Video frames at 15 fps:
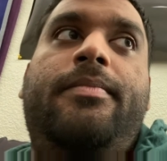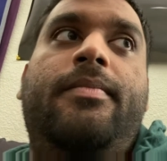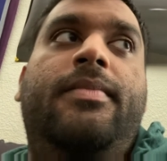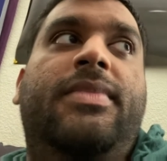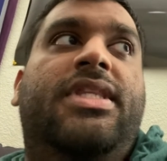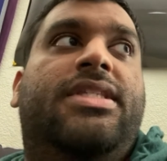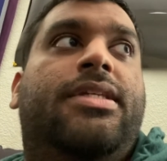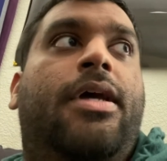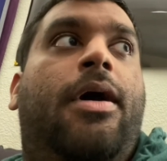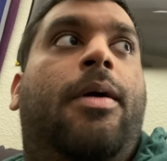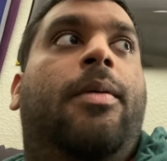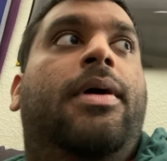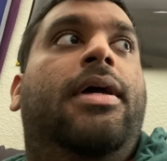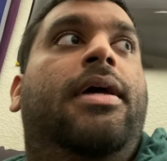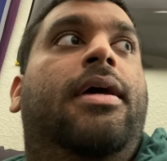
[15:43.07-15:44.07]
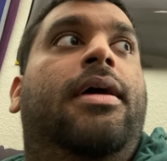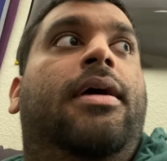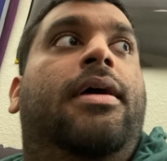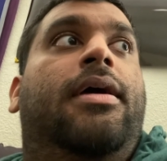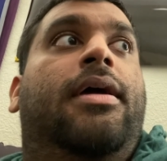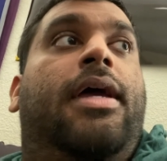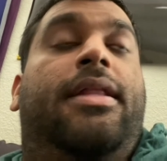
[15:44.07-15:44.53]
So,
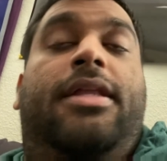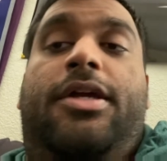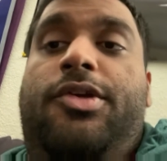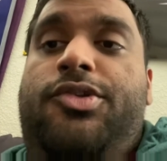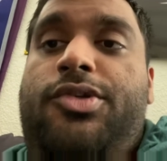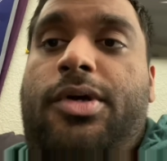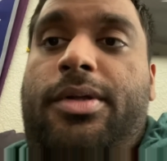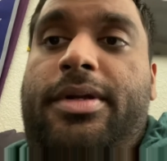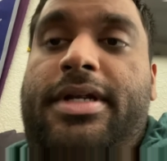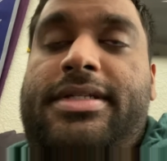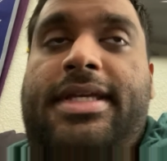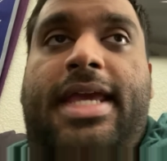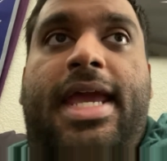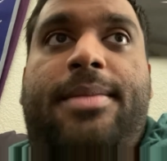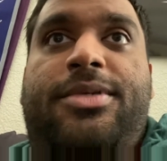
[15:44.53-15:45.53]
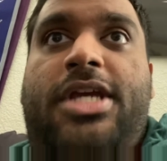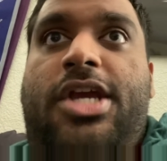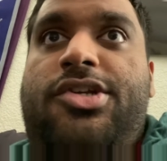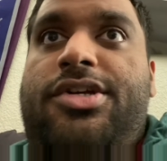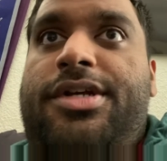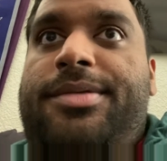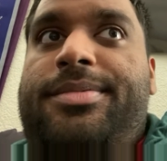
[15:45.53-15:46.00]
and the controller is a game
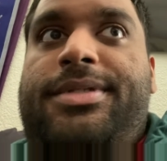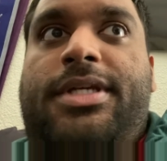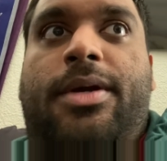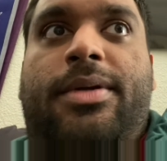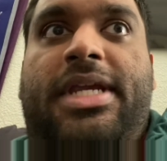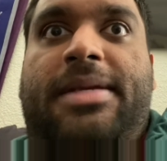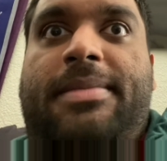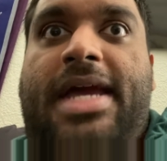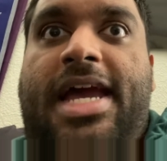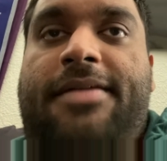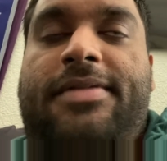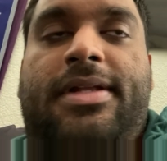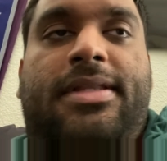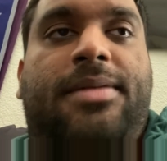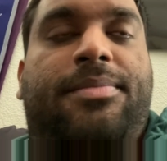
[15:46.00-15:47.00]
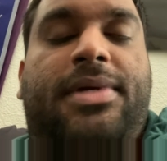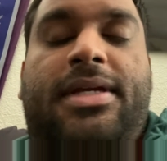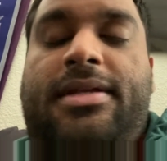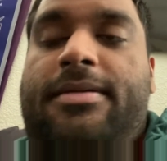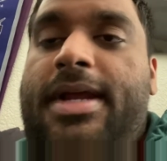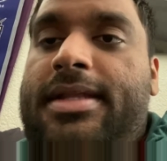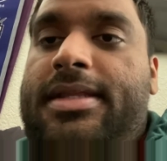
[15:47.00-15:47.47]
changer. Sony, I have nothing but
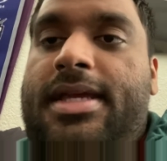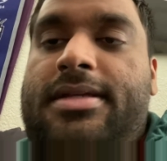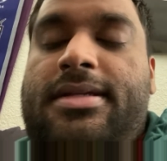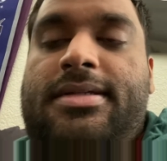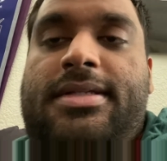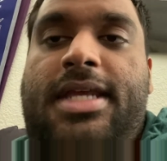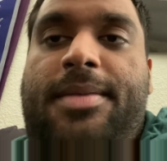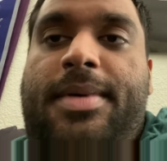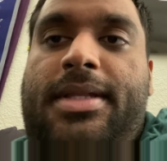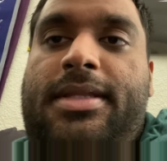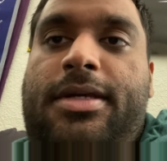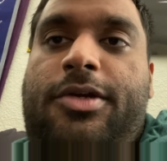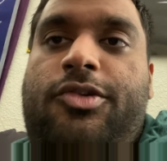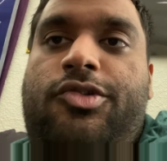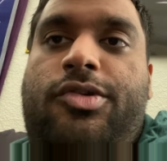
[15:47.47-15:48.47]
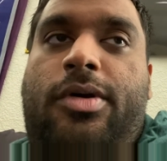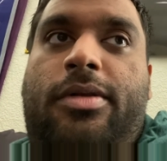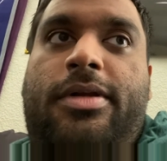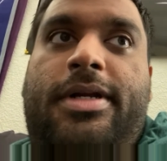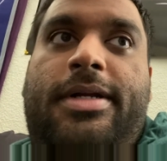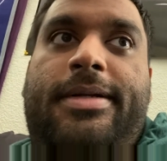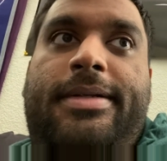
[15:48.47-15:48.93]
great things to say about the
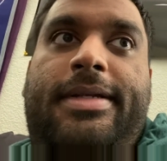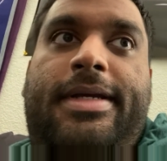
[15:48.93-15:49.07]
controller.